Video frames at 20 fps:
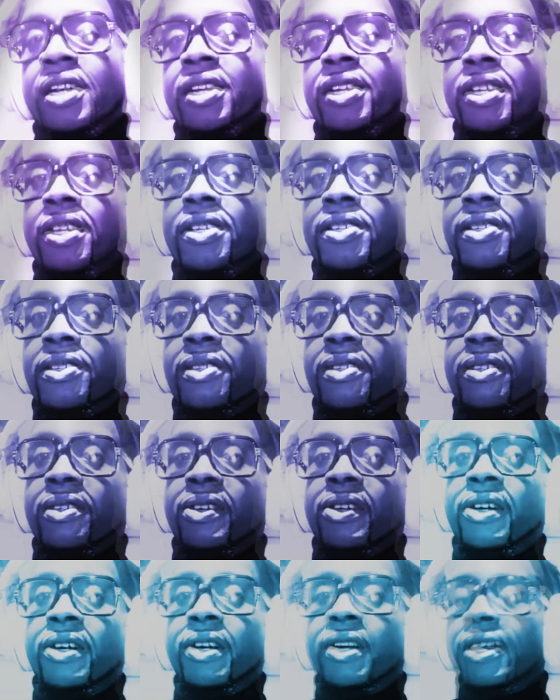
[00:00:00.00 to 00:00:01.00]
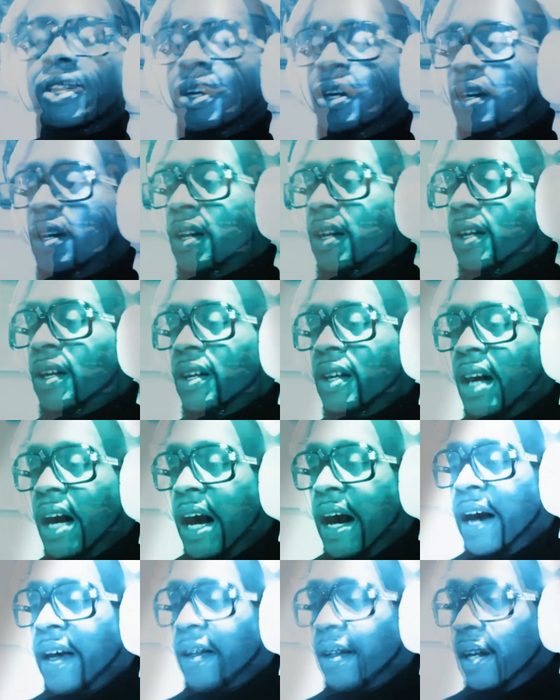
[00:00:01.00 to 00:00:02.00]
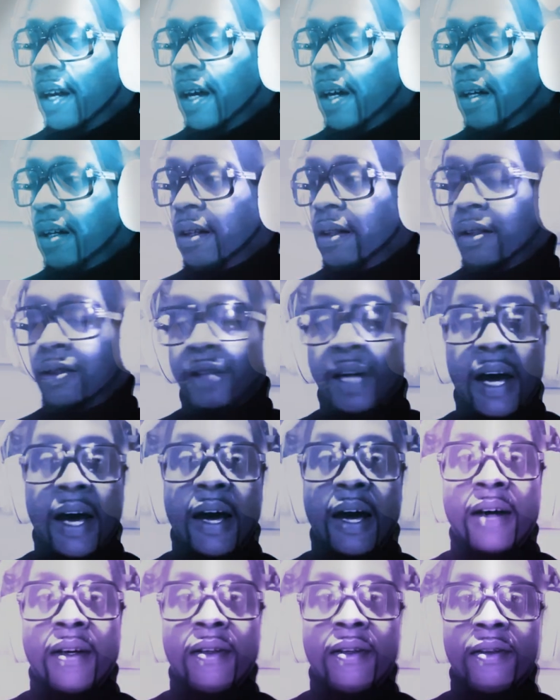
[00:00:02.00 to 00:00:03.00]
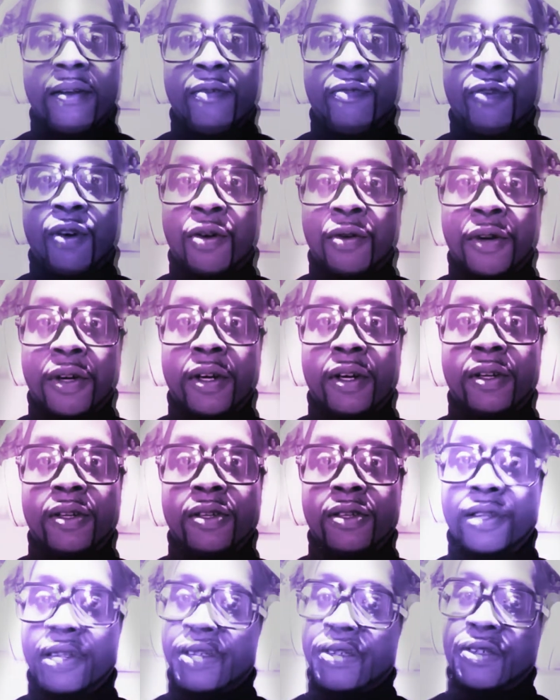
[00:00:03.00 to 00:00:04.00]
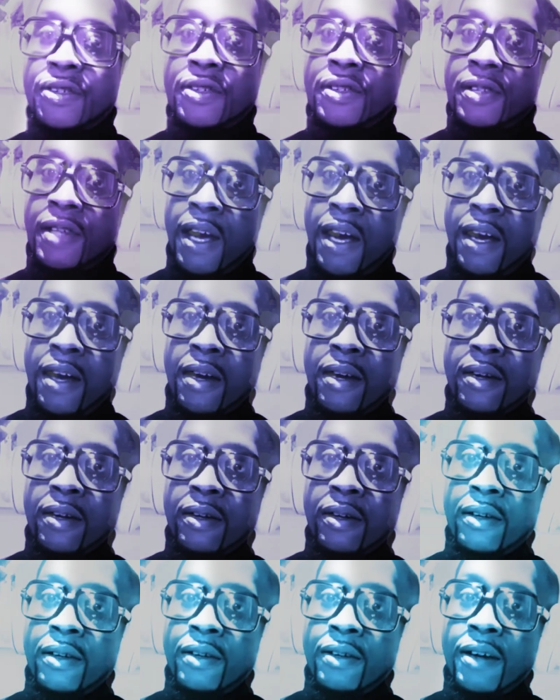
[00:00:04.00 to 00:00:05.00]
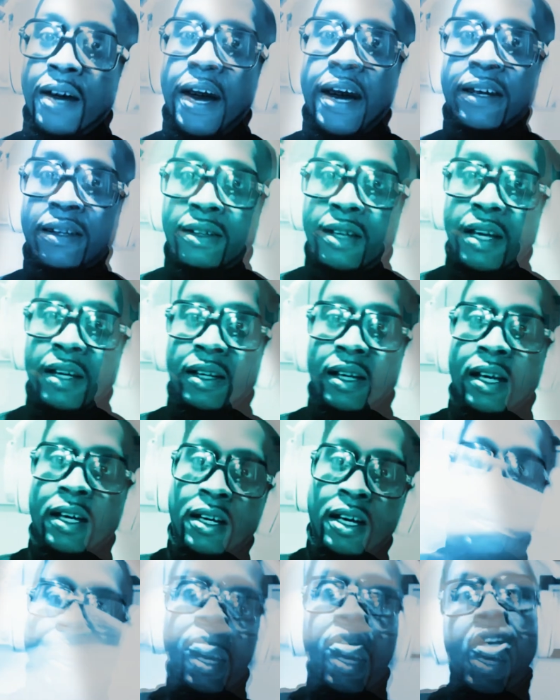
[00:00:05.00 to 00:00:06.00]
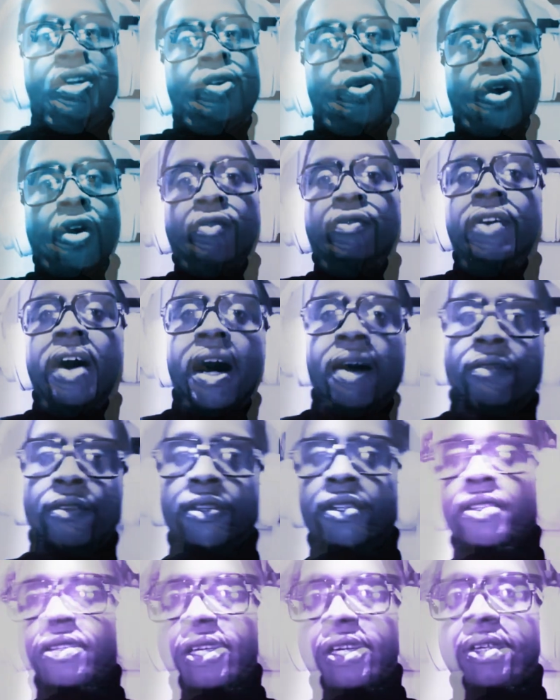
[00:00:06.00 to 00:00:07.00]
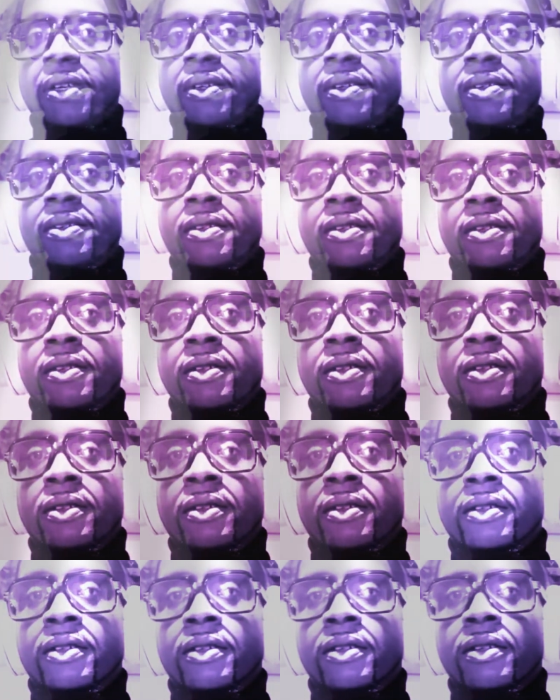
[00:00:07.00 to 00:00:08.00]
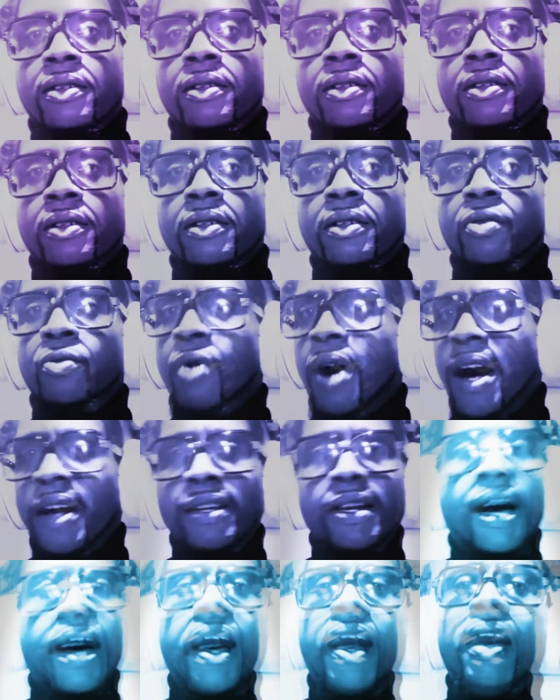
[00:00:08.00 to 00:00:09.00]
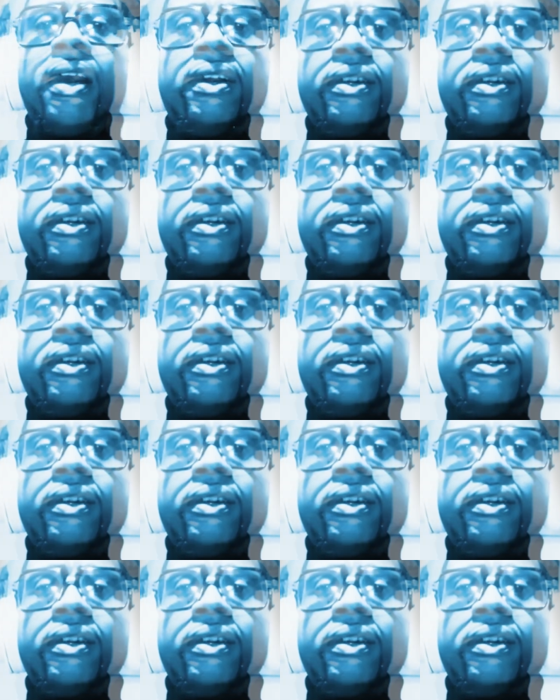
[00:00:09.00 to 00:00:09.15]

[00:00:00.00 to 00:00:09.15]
this. I think that Rona needs to stay. I think it can be all 5 of these ladies. Why not?